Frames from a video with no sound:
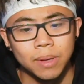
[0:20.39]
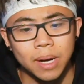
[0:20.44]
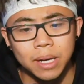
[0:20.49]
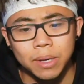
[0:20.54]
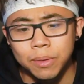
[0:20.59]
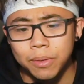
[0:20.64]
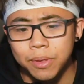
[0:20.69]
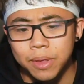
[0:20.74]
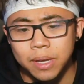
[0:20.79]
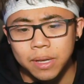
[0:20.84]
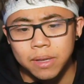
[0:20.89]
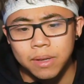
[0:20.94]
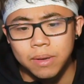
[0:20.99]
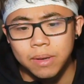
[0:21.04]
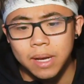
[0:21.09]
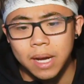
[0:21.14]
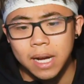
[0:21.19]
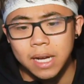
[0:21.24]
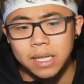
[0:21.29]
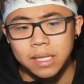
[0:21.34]
I don't think you
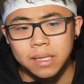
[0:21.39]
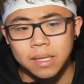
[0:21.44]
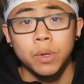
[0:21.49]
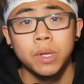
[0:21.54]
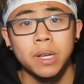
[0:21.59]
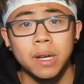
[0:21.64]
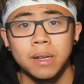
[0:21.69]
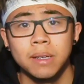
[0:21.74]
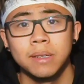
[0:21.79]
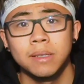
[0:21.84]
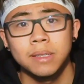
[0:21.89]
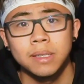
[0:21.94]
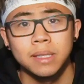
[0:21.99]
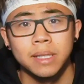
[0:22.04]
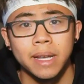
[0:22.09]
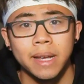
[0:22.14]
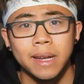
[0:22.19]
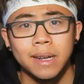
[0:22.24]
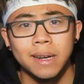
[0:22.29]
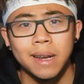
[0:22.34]
guys fully
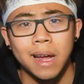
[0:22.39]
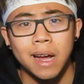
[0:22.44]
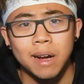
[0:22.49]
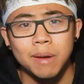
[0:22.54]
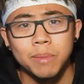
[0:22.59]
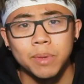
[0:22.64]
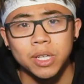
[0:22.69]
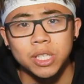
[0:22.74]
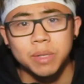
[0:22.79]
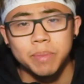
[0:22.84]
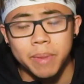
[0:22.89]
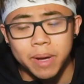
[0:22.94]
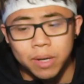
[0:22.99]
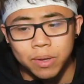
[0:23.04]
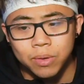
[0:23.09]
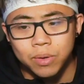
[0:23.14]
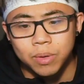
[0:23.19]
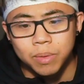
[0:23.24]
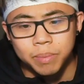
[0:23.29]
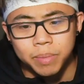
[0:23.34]
understand how much
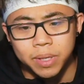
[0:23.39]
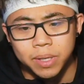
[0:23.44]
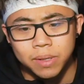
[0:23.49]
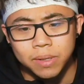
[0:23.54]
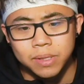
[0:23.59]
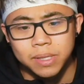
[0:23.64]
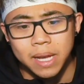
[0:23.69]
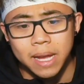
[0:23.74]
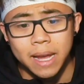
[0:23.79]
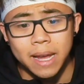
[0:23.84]
medical bills